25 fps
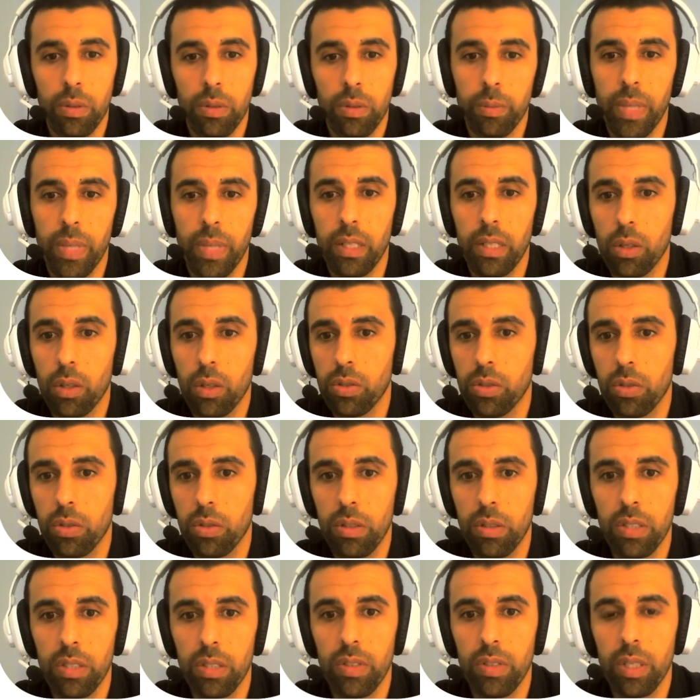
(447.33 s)
might also
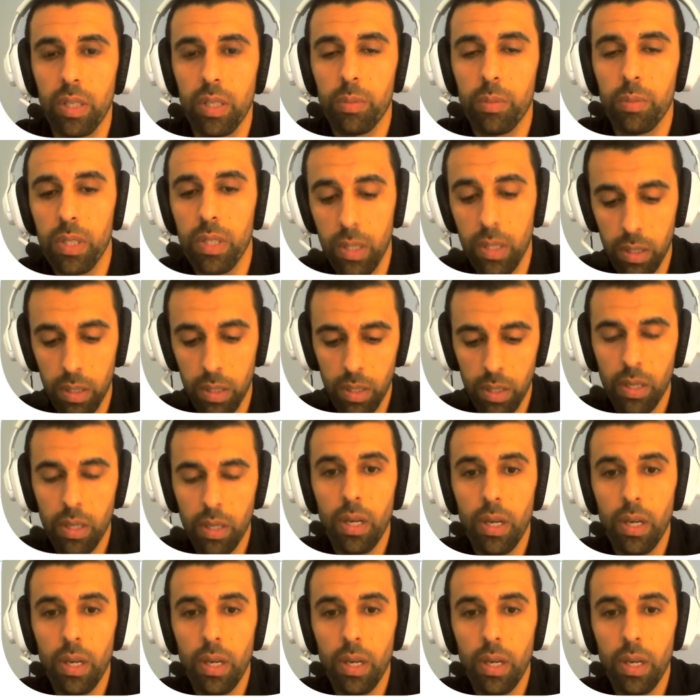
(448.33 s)
leave it empty.